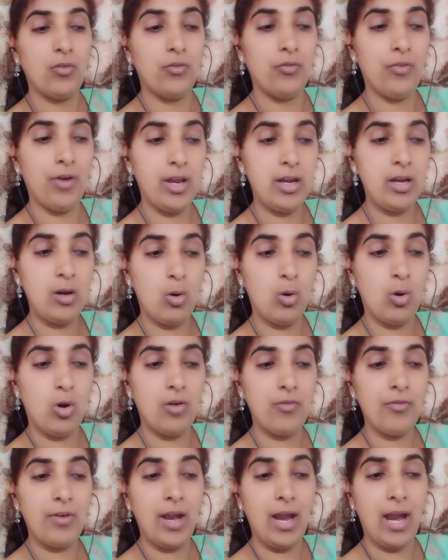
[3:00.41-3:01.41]
one
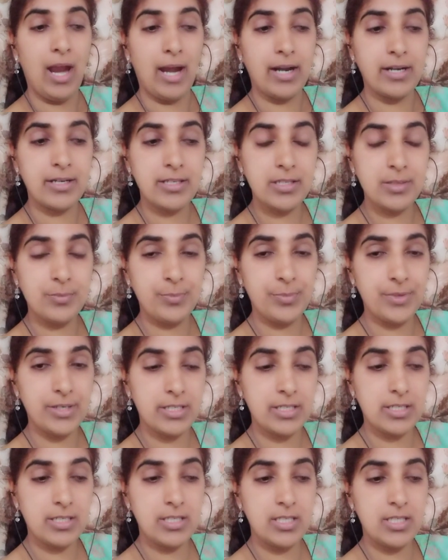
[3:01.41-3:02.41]
of handsome
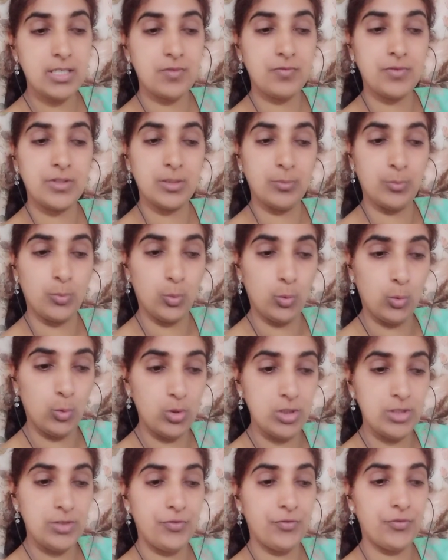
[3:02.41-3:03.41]
presence with a
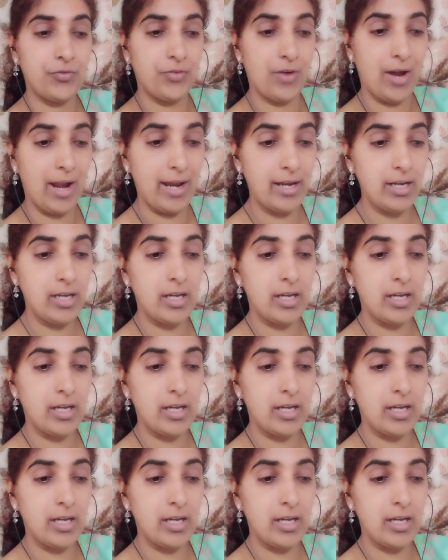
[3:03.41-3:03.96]
bold, frank